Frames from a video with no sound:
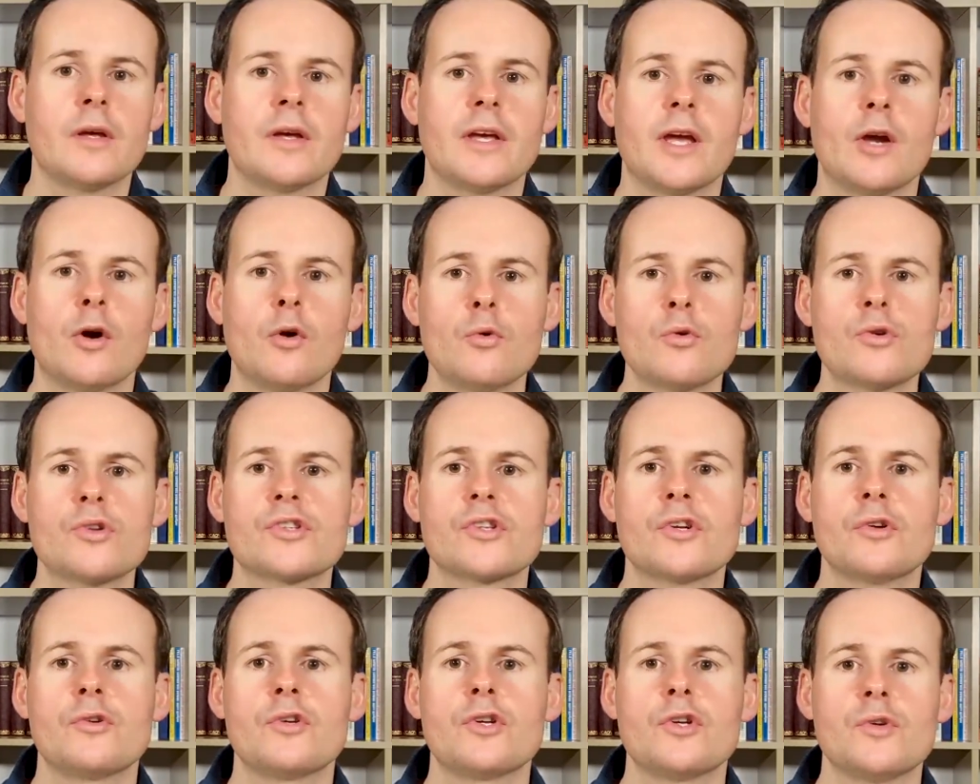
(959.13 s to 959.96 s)
it
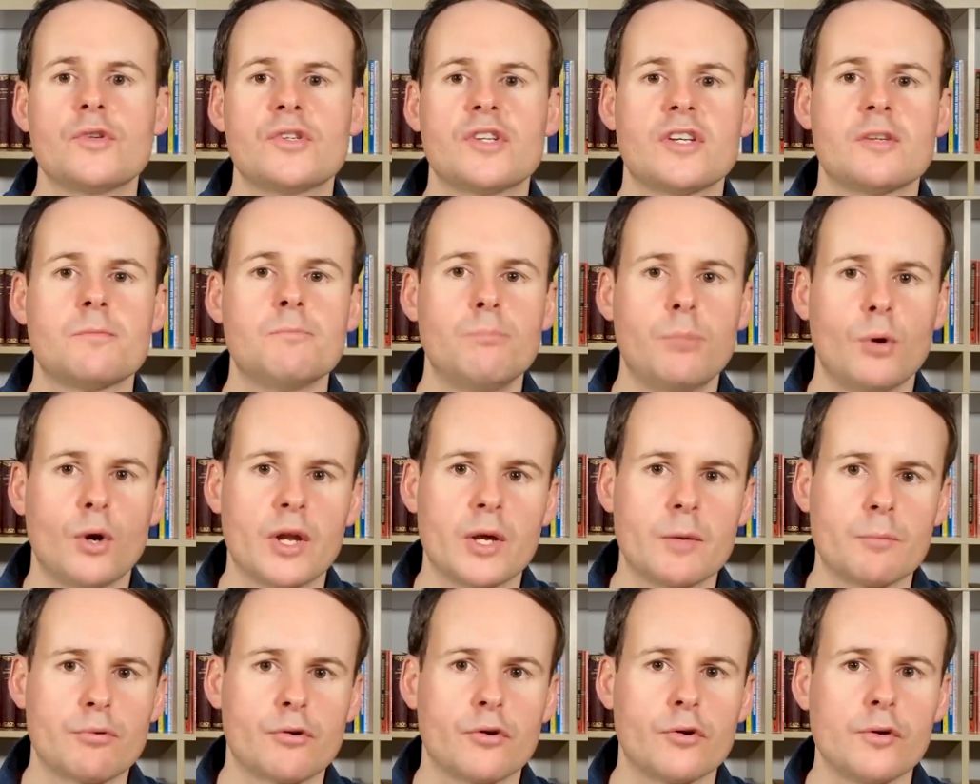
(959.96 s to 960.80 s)
also uses
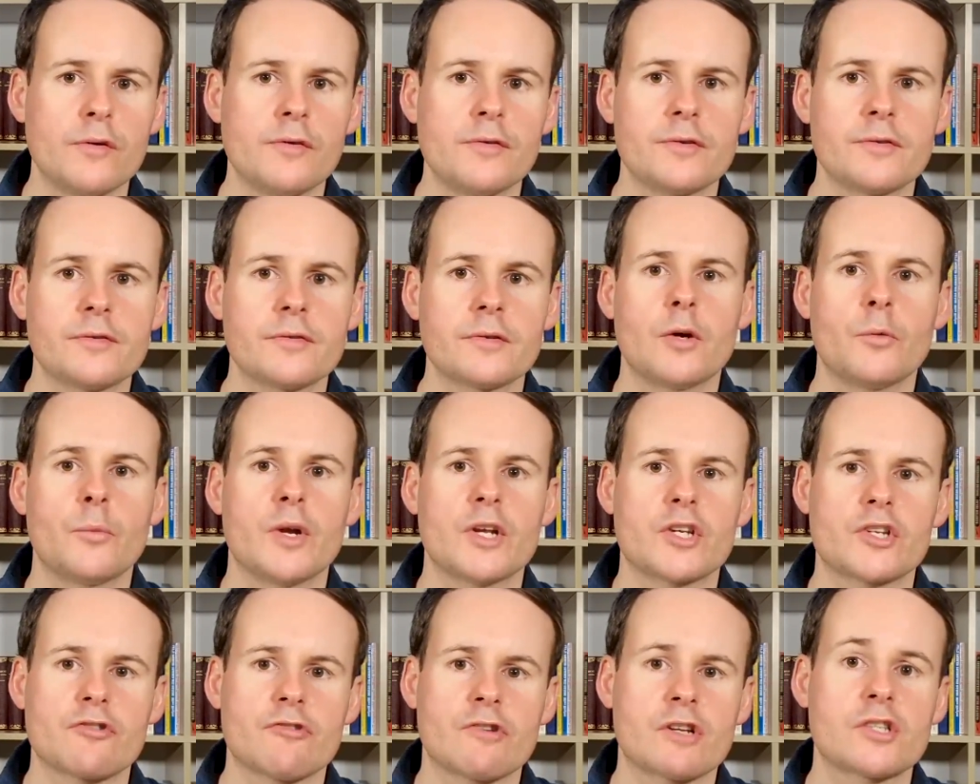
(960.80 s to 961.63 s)
bullet proofs,
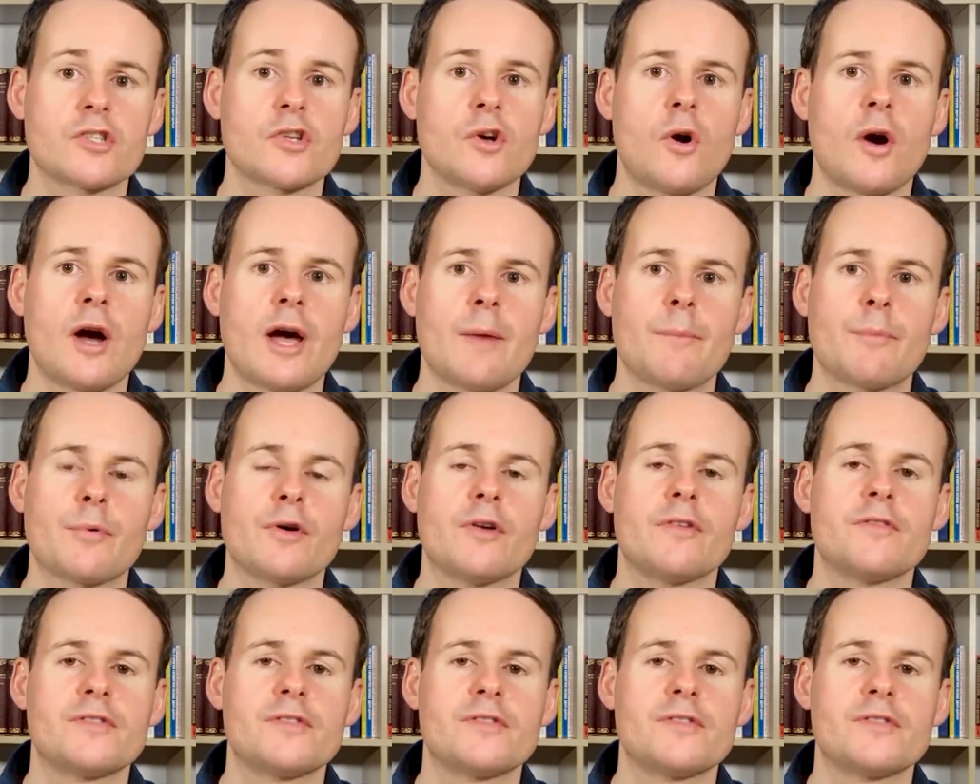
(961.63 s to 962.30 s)
which are a type of